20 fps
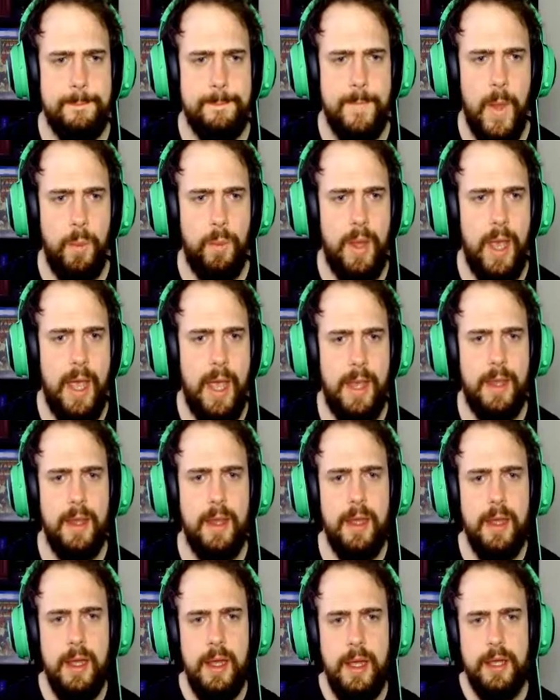Okay,
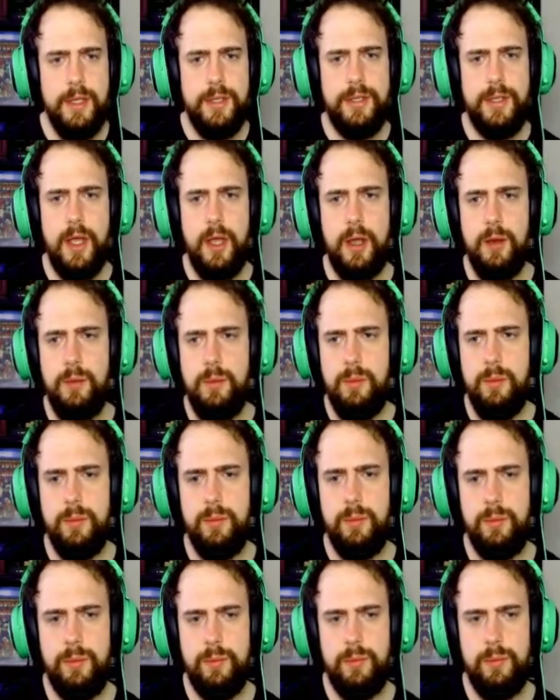so
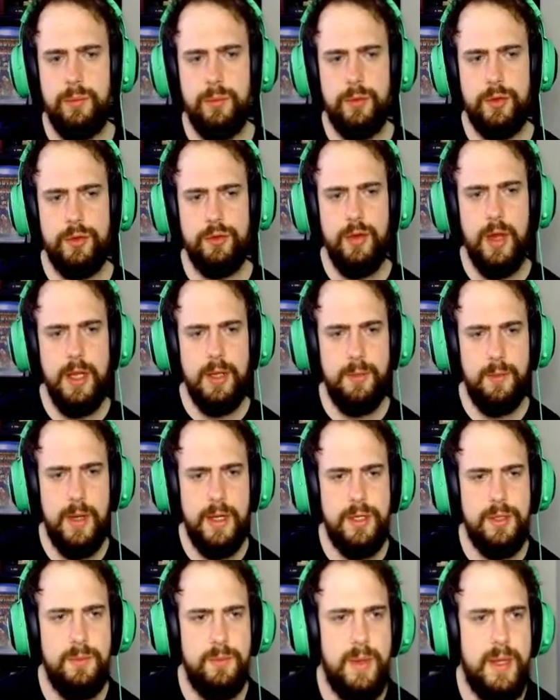straight away
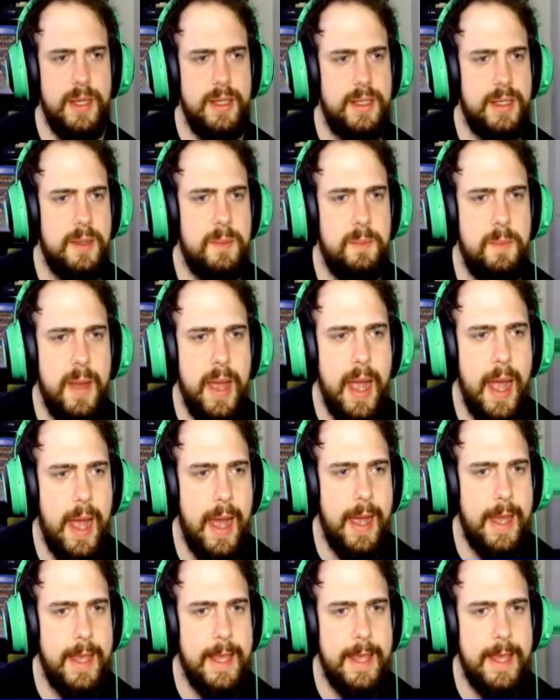jumping into the pack.